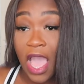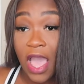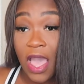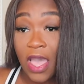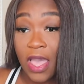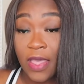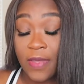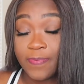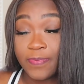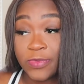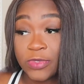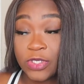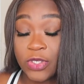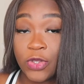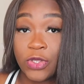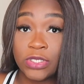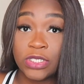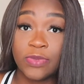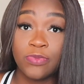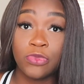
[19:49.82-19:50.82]

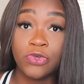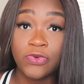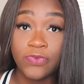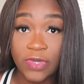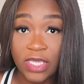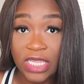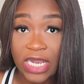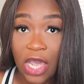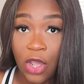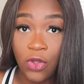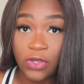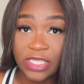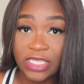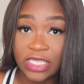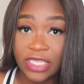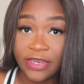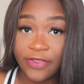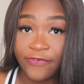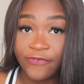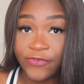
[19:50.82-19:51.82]
to move in, I only
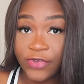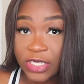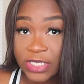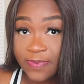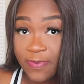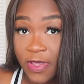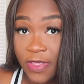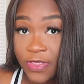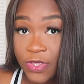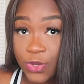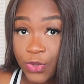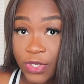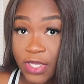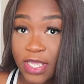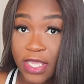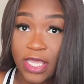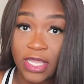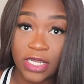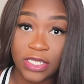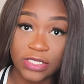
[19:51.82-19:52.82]
needed first month's
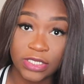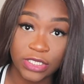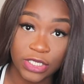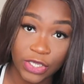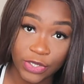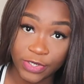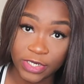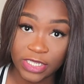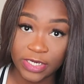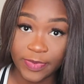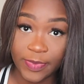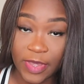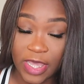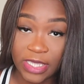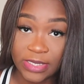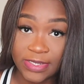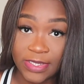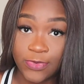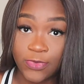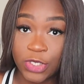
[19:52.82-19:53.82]
rent and a security
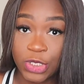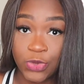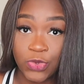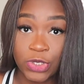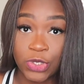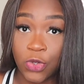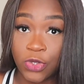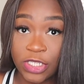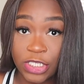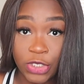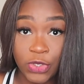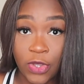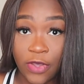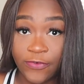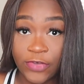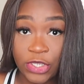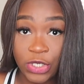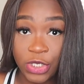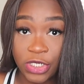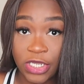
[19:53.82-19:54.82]
deposit, which was only
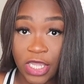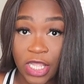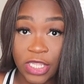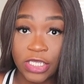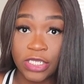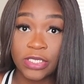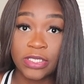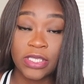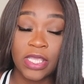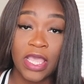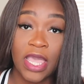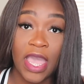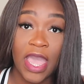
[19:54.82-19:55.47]
$1,200.